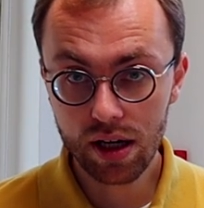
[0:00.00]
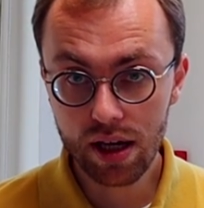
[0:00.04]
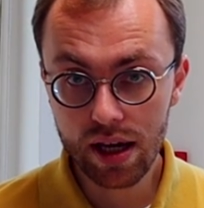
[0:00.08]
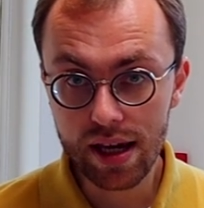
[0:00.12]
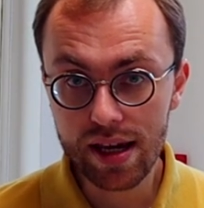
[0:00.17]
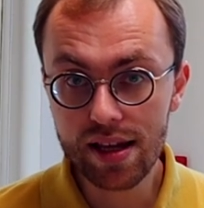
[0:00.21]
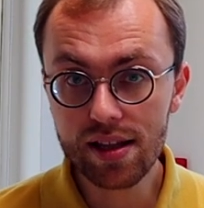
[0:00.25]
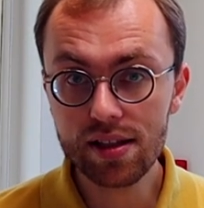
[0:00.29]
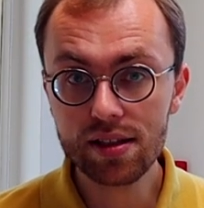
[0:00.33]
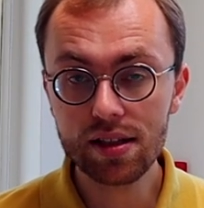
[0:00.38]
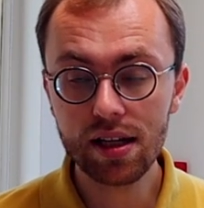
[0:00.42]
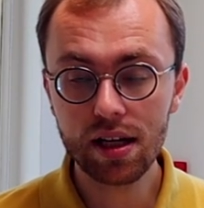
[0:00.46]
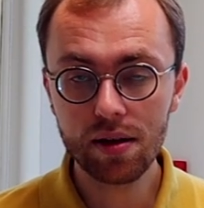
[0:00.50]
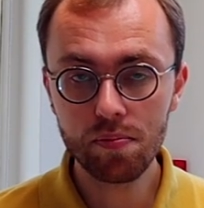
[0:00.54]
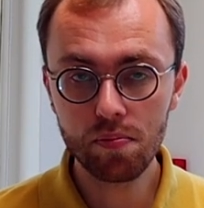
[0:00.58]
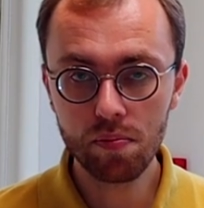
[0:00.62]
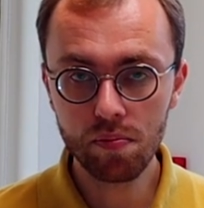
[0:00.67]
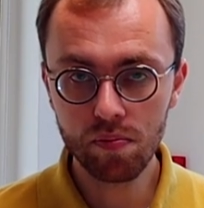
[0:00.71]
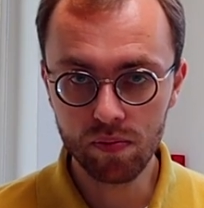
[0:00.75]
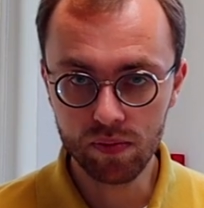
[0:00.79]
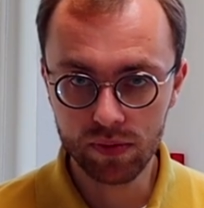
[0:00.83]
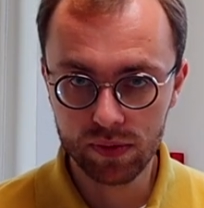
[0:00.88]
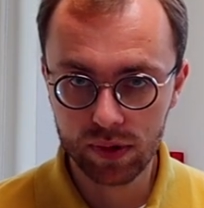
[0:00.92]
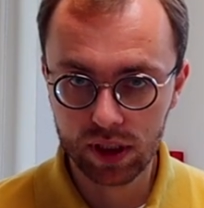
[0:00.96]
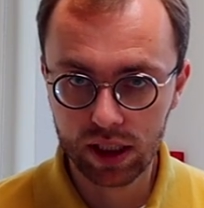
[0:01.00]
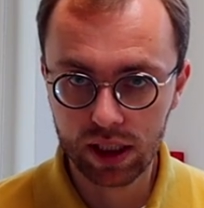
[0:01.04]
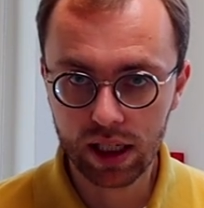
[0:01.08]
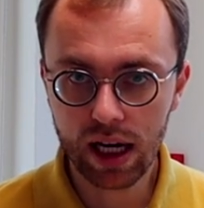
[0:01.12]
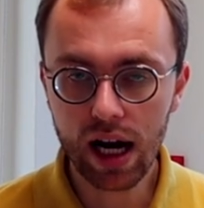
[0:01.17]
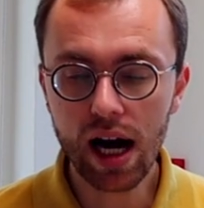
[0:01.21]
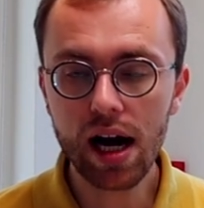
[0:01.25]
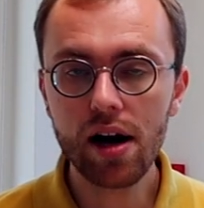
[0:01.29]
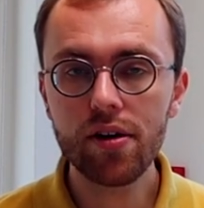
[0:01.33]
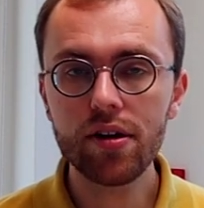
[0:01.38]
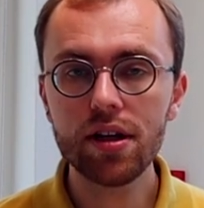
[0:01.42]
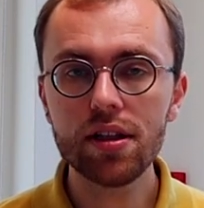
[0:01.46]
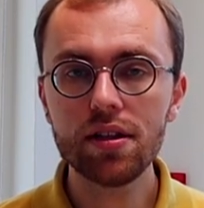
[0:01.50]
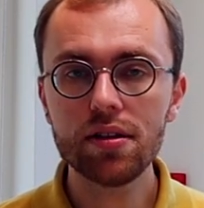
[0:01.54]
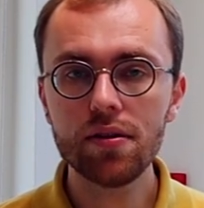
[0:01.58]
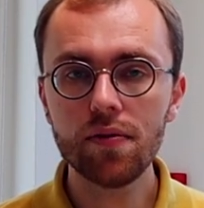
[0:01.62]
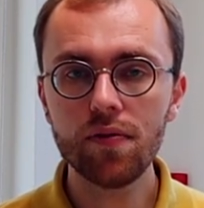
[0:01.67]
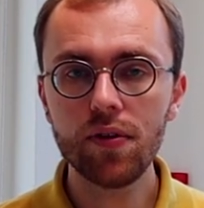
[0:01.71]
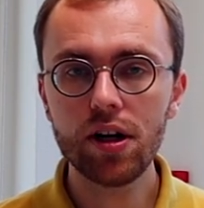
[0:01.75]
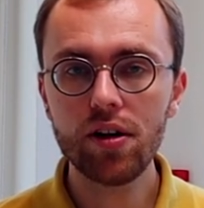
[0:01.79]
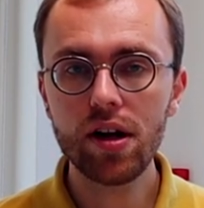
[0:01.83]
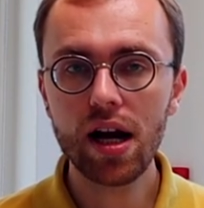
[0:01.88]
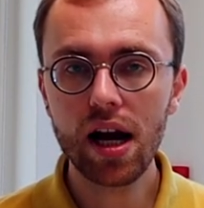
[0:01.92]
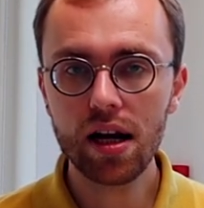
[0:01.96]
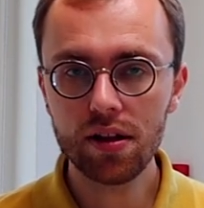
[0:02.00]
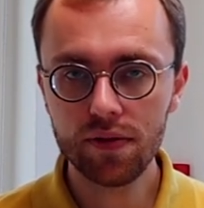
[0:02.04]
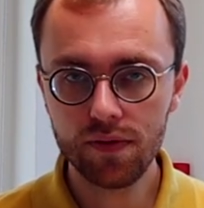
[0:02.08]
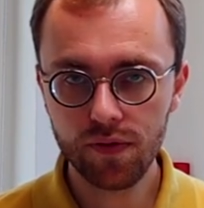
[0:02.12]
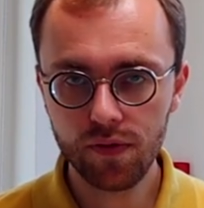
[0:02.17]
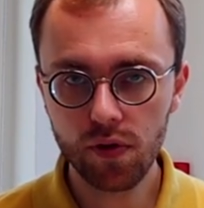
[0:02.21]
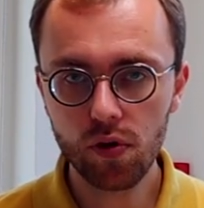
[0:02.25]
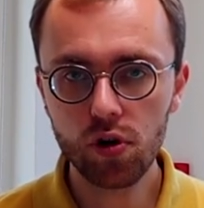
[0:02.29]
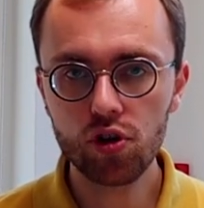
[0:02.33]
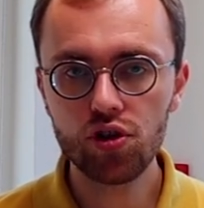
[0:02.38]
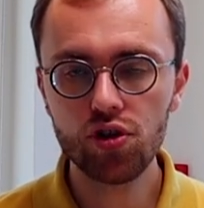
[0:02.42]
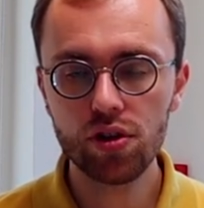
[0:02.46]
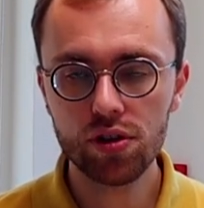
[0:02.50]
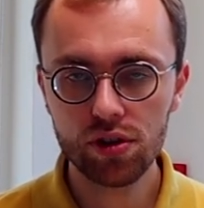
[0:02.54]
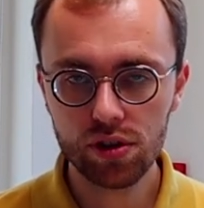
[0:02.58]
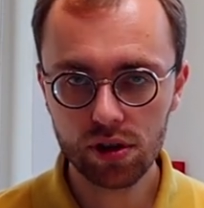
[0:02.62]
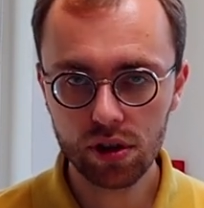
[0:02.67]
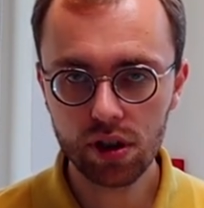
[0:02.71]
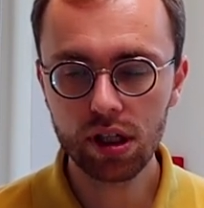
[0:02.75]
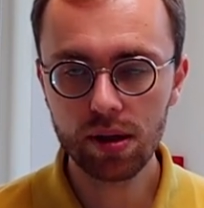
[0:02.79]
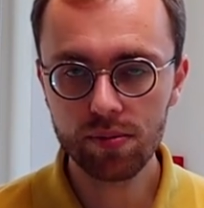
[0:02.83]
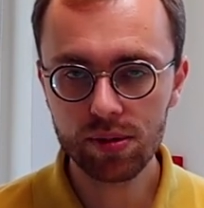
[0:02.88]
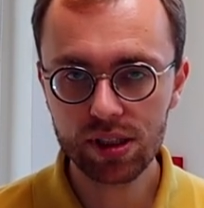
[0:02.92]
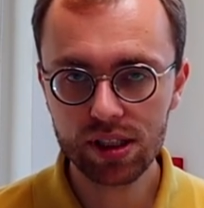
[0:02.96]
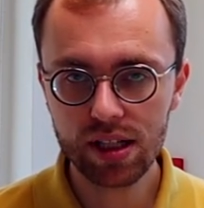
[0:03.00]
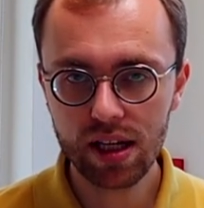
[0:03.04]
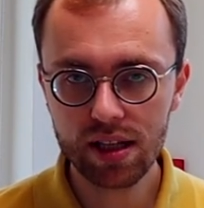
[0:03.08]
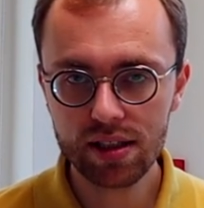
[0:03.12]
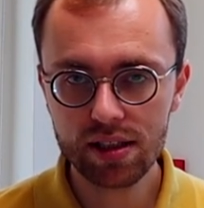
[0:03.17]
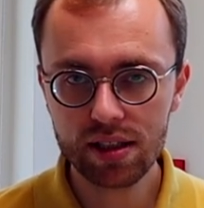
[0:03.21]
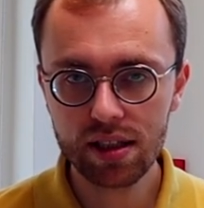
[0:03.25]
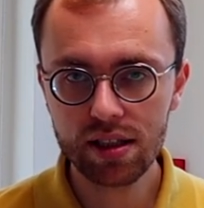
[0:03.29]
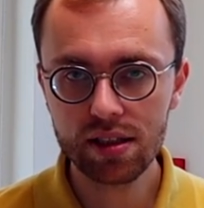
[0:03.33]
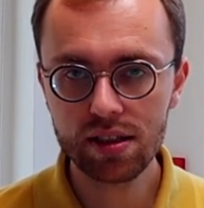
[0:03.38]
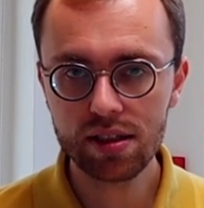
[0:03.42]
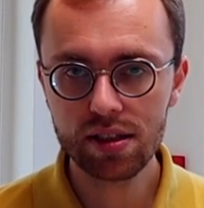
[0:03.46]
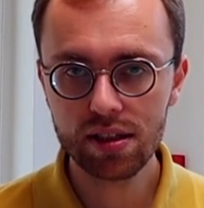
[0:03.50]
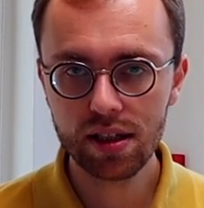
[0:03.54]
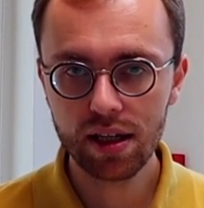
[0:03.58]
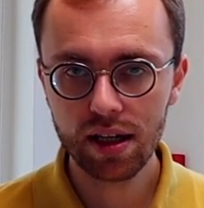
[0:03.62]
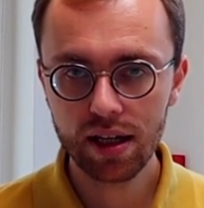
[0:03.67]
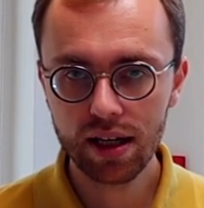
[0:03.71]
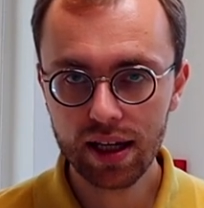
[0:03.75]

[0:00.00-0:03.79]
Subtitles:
In the current very unfortunate circumstances,